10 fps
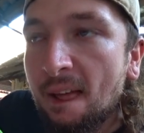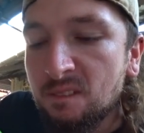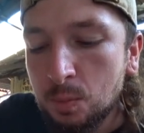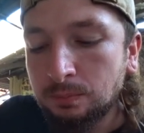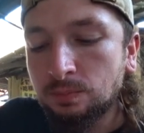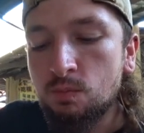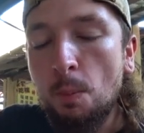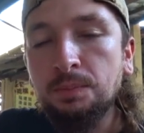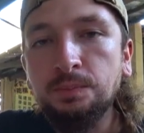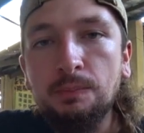Mmm.
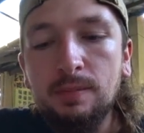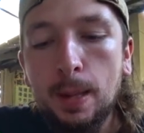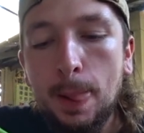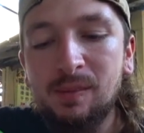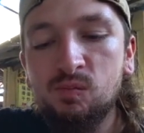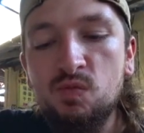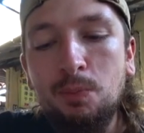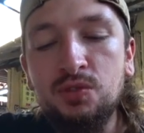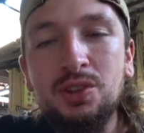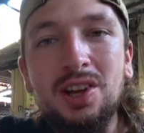
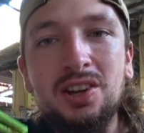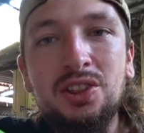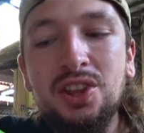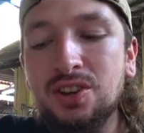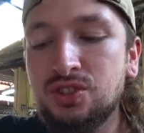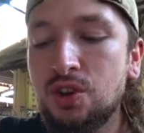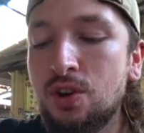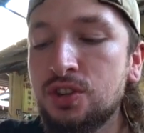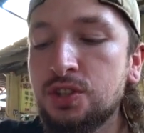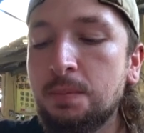Doing like a thick
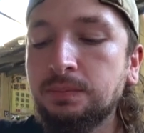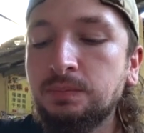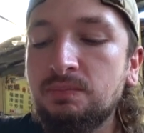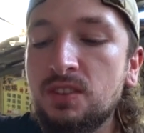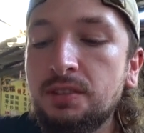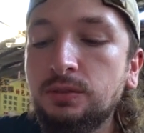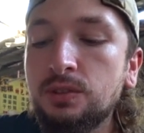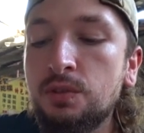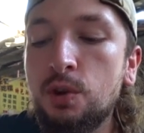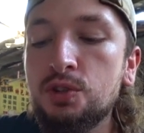sauce.
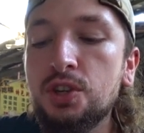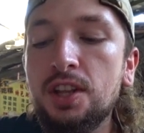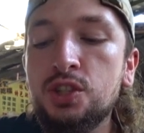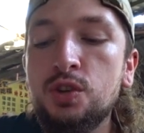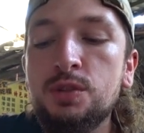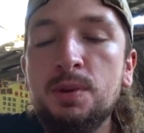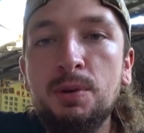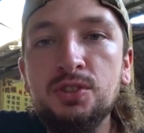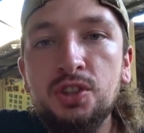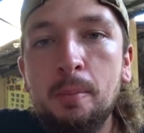We've also got this crispy
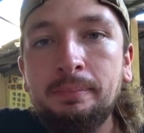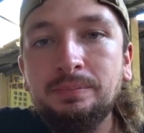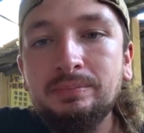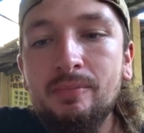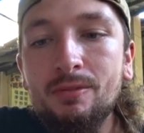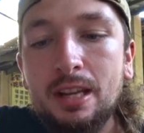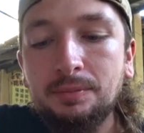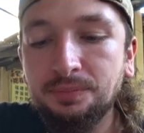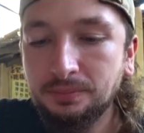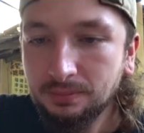wonton,
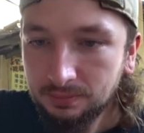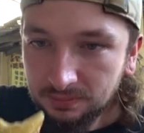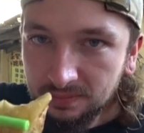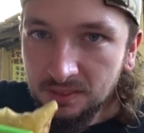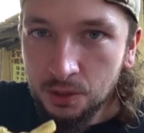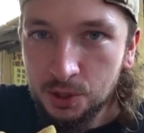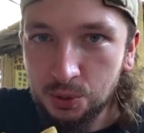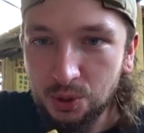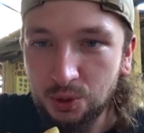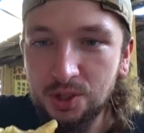which
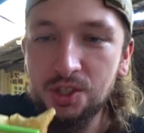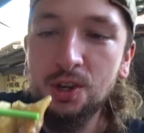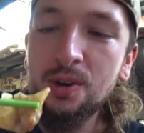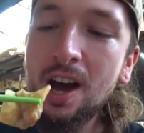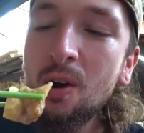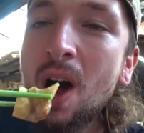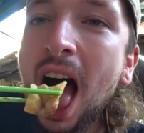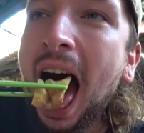we'll crunch through now.